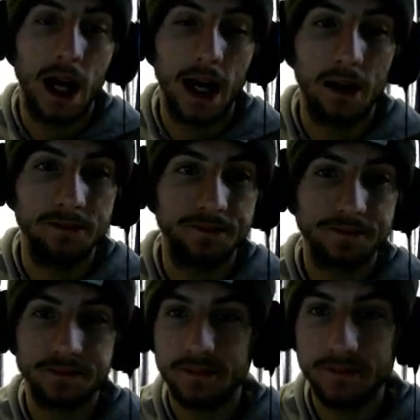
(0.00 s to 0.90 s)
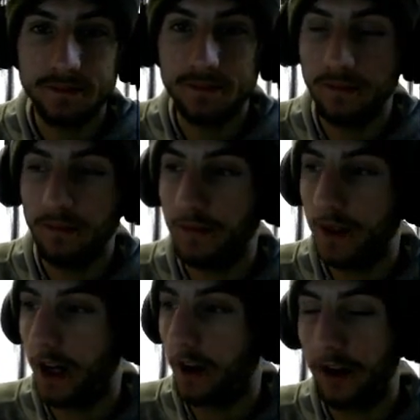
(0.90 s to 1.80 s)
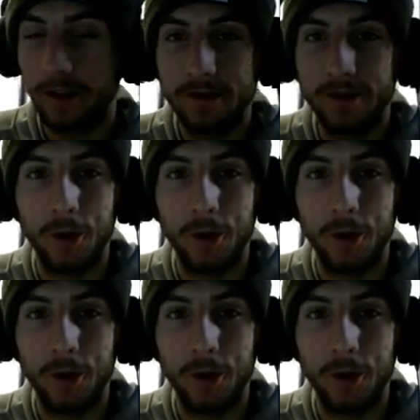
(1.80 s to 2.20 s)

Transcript: I don't know.